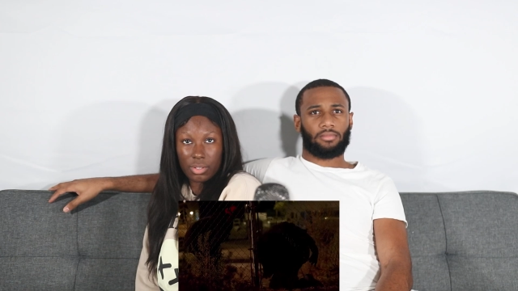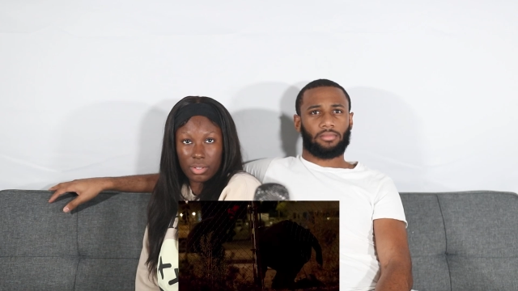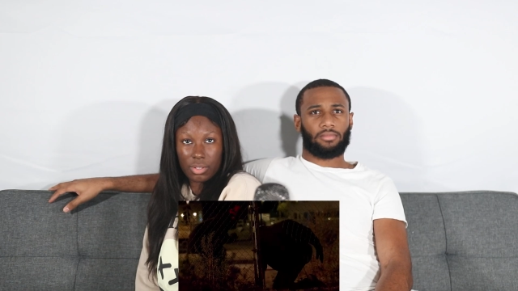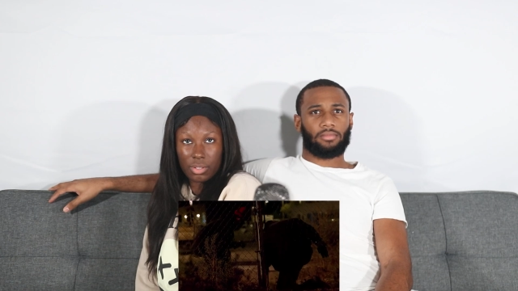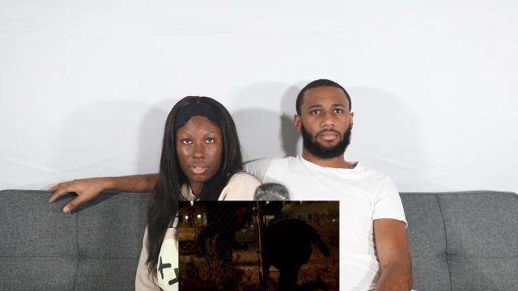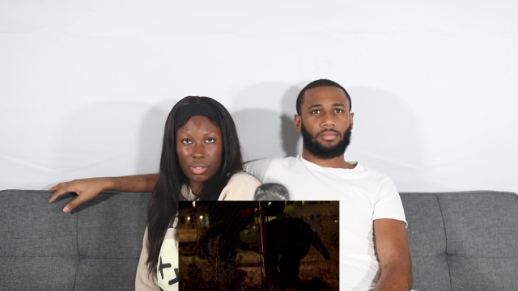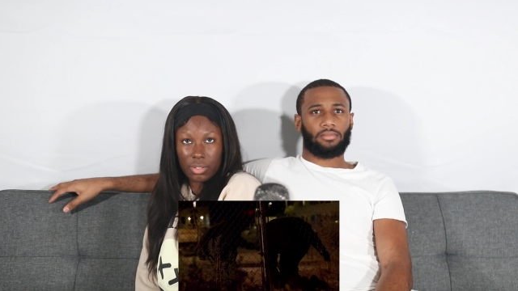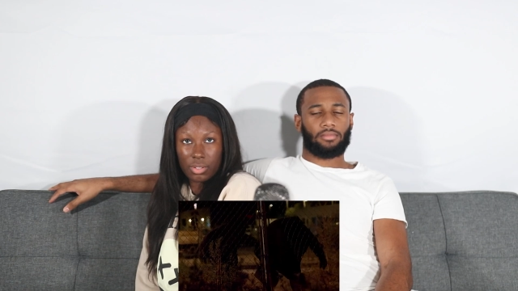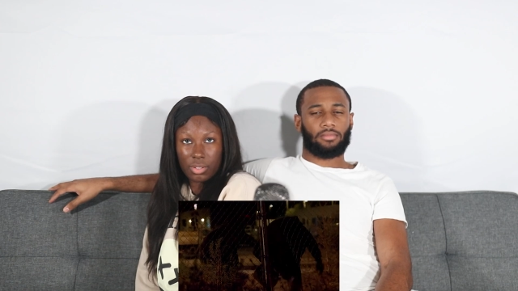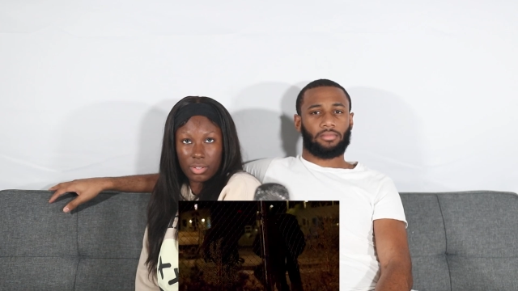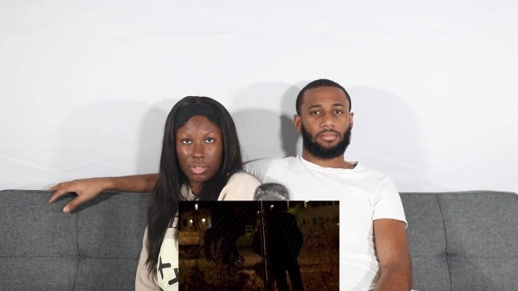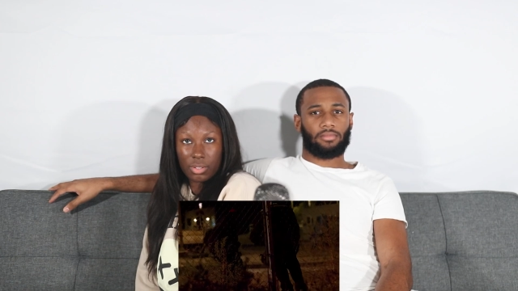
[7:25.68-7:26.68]

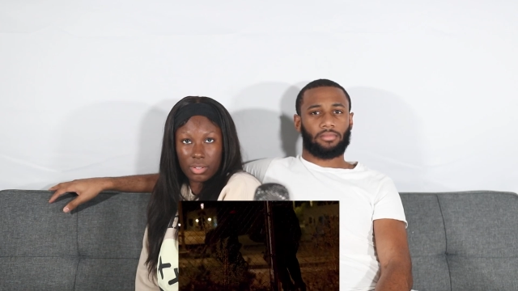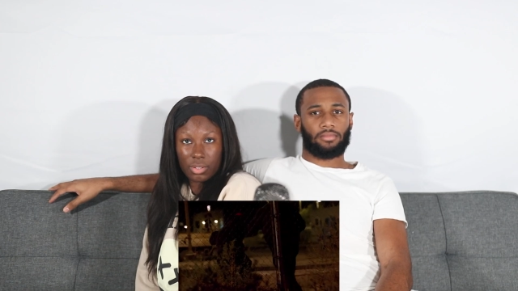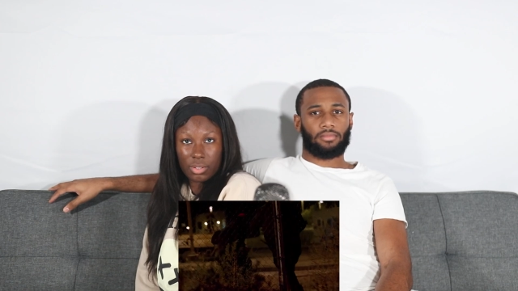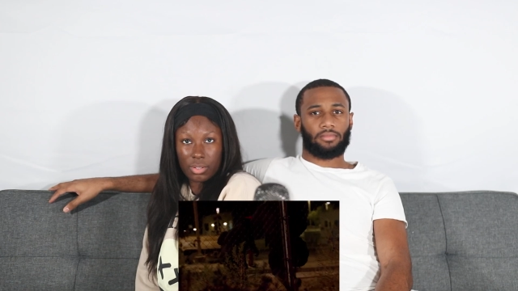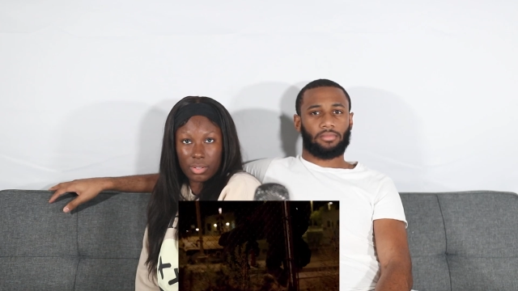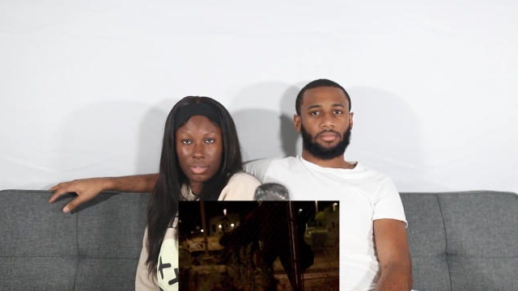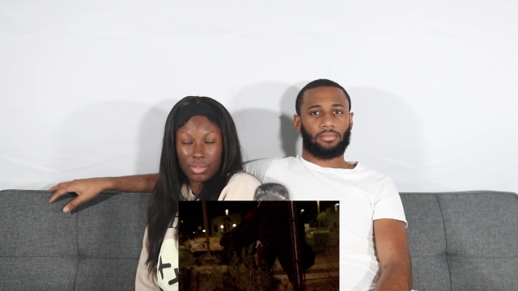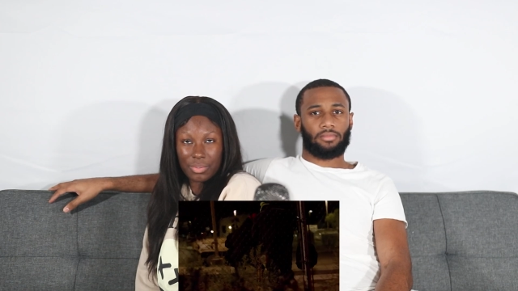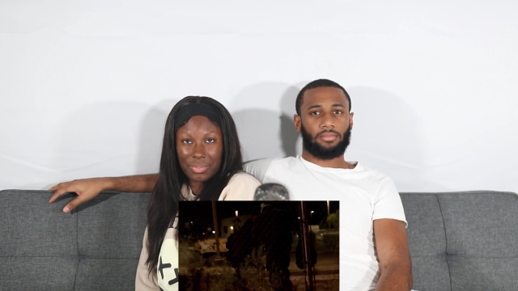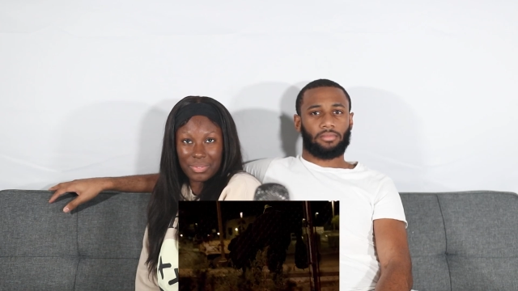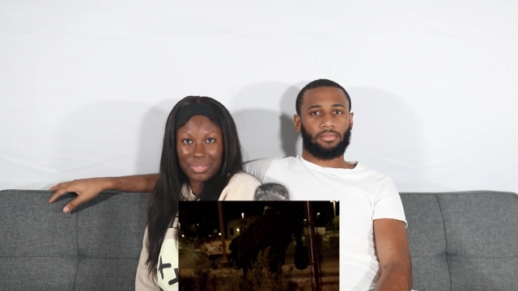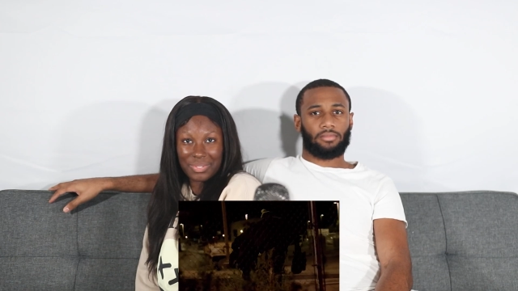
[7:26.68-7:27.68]

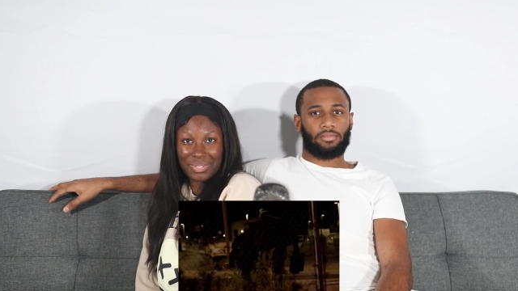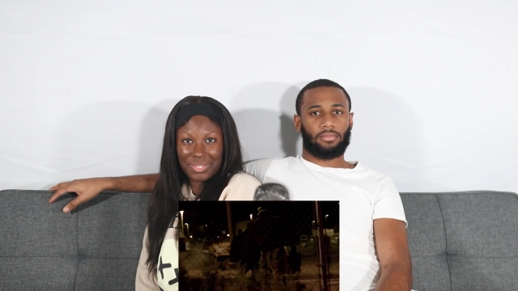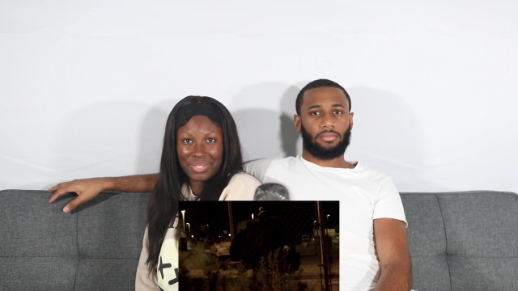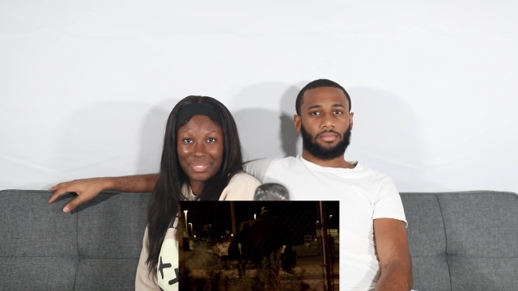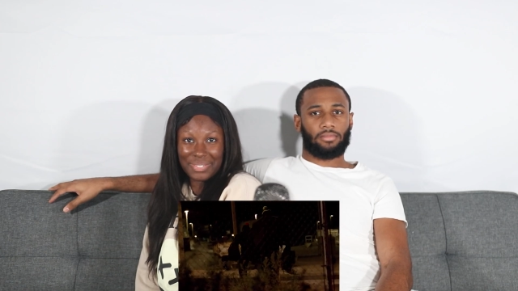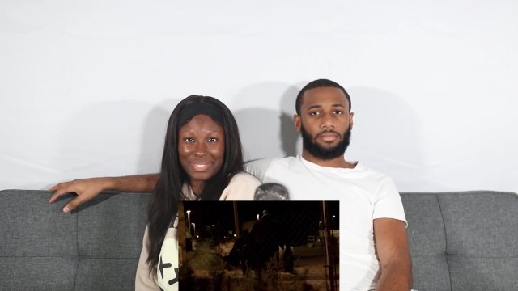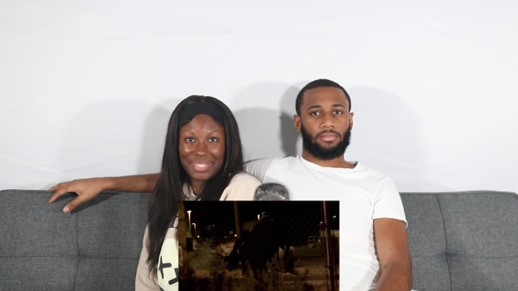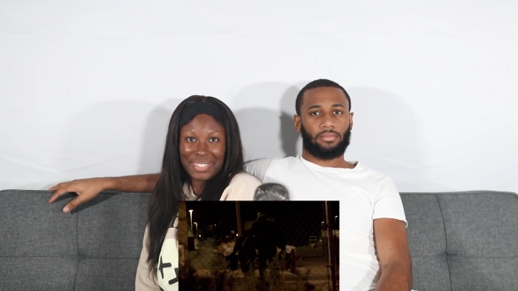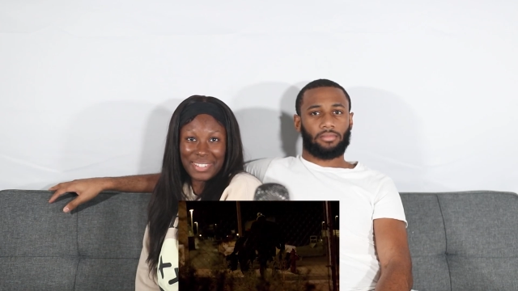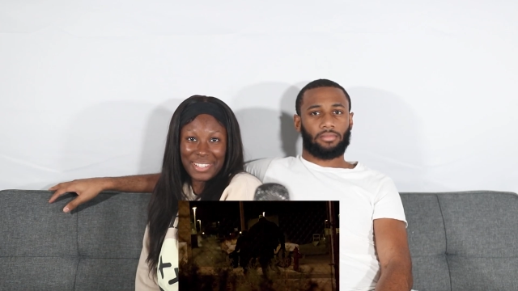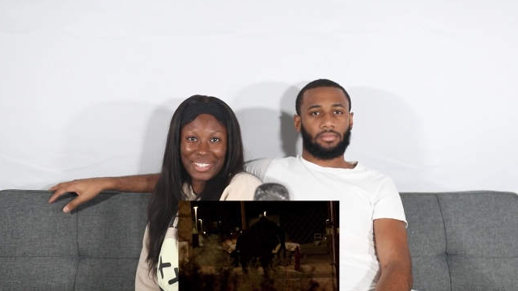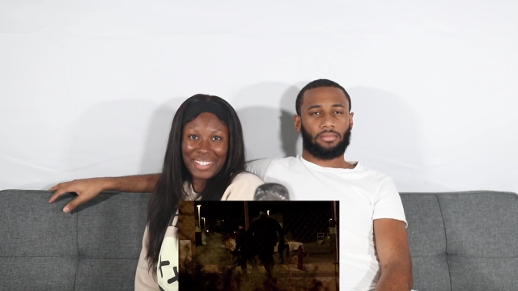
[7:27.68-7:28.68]

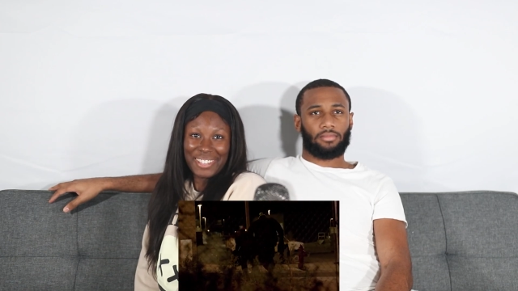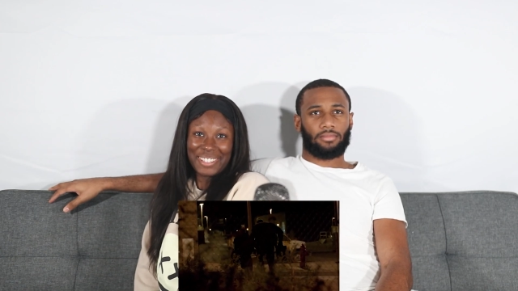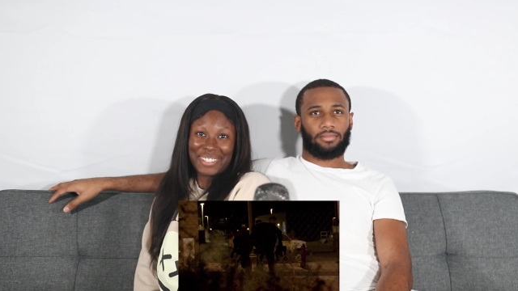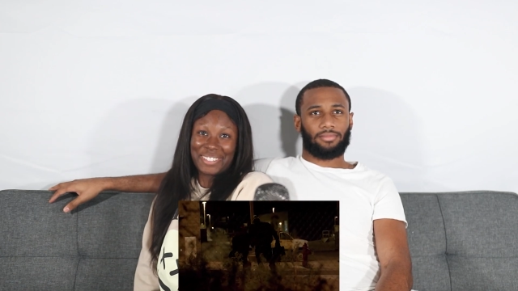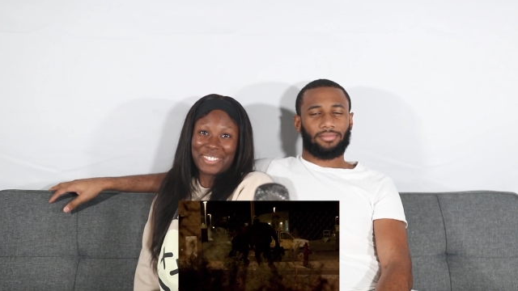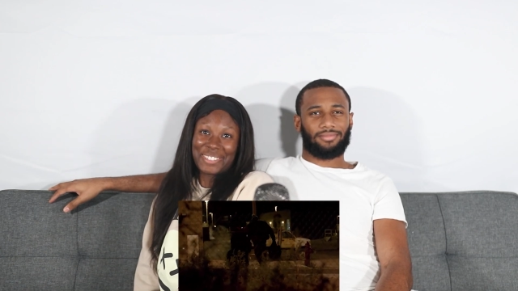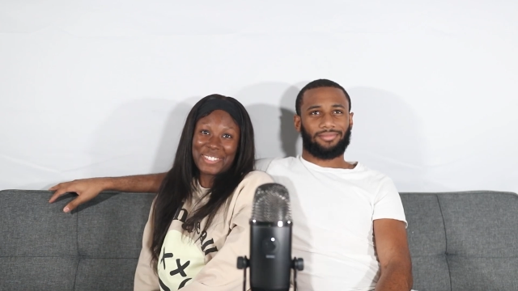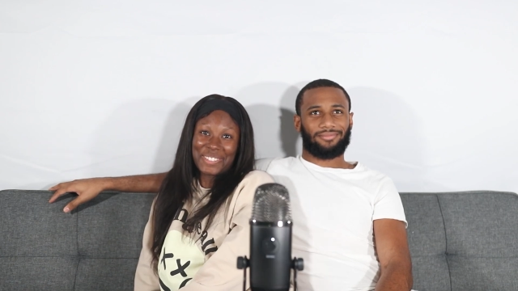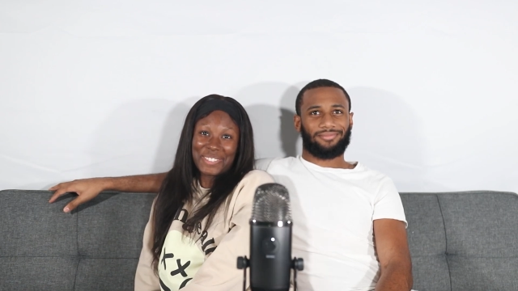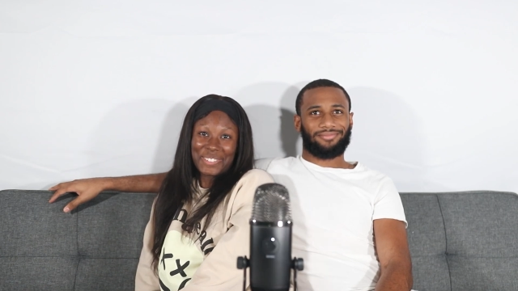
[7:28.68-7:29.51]
(no one is talking)